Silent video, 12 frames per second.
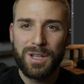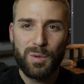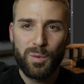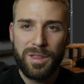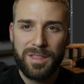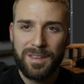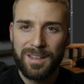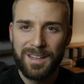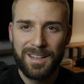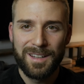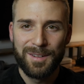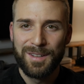with
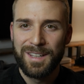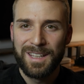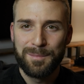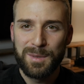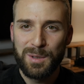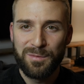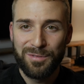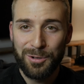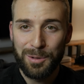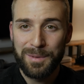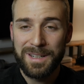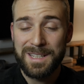medium
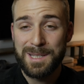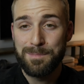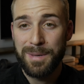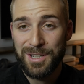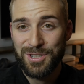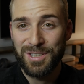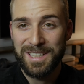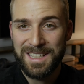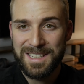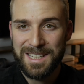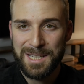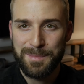format, especially
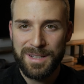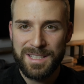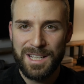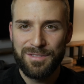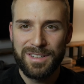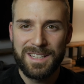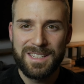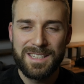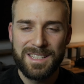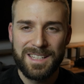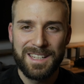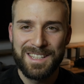
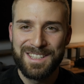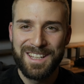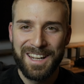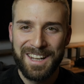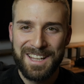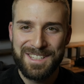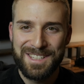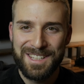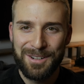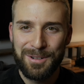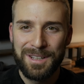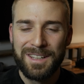6x7, it is not
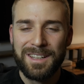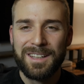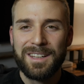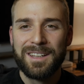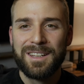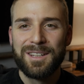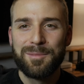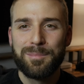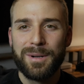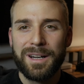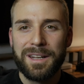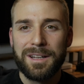necessary,
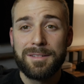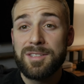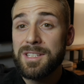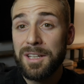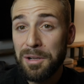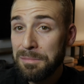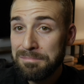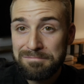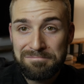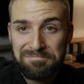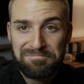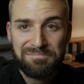but still
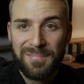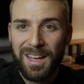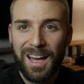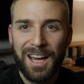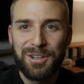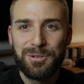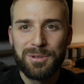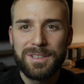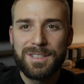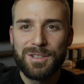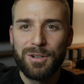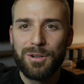I do it.
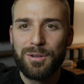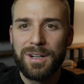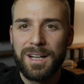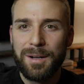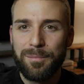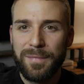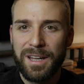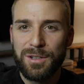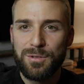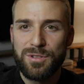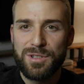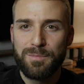So I
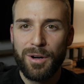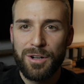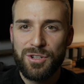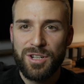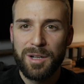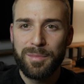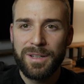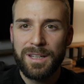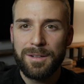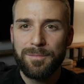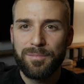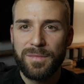use smart
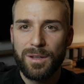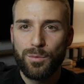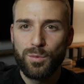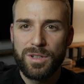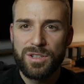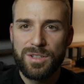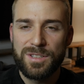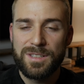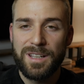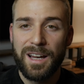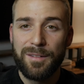sharpening, which is,